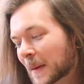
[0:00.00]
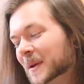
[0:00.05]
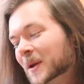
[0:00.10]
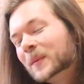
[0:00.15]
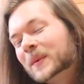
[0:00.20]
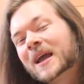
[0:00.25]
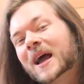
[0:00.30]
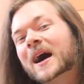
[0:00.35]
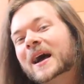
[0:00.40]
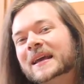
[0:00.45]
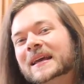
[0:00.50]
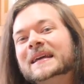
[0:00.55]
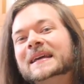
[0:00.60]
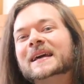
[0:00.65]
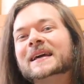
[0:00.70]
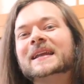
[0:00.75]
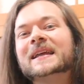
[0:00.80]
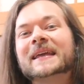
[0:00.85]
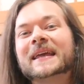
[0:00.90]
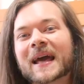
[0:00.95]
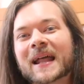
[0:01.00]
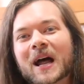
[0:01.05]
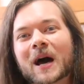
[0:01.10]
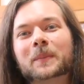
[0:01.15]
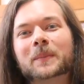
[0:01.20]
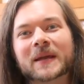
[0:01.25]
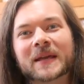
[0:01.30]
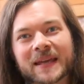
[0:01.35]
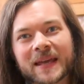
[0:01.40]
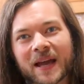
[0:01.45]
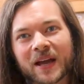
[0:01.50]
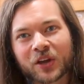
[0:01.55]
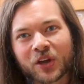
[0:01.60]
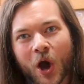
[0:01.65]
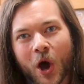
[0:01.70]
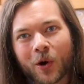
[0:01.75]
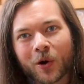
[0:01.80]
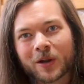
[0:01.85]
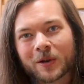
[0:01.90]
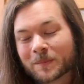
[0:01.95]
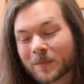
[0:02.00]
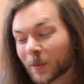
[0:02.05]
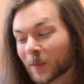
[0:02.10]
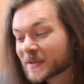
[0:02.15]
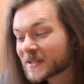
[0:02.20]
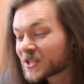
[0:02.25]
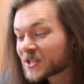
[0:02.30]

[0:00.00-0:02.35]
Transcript: I mean, we are eager to get up and get going, but we